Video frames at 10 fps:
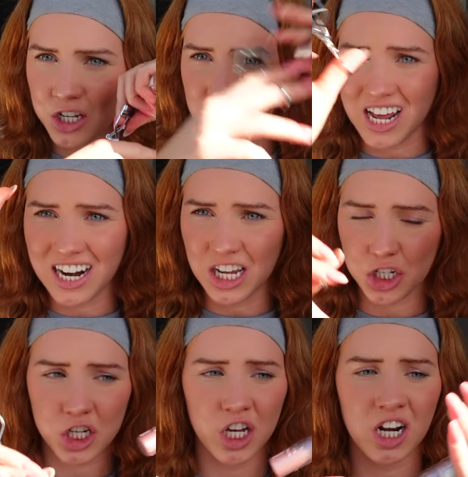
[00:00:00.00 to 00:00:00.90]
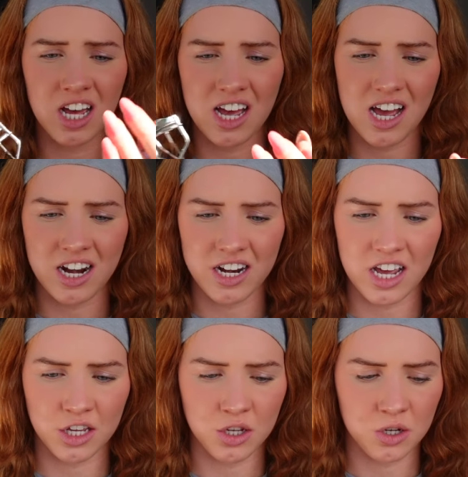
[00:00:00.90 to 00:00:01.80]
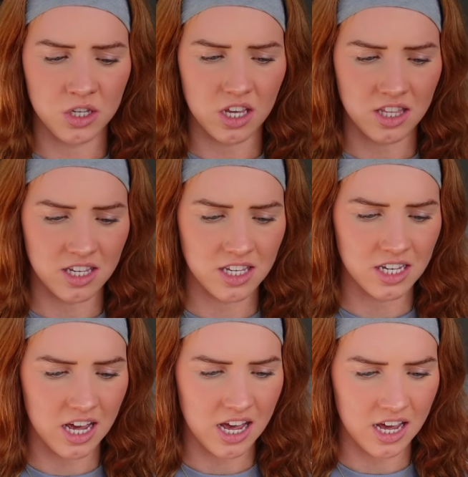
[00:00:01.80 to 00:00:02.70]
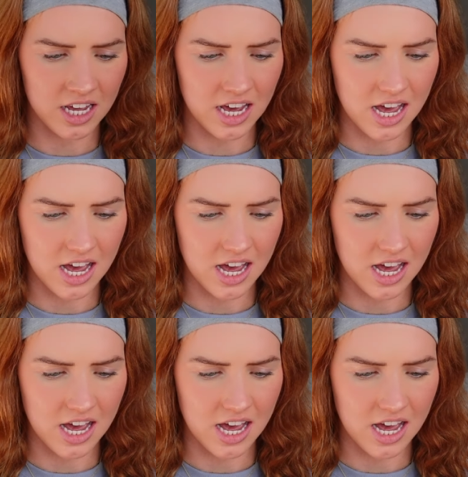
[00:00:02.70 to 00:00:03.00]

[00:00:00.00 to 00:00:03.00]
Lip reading: use an eyelash curler and I use the Sky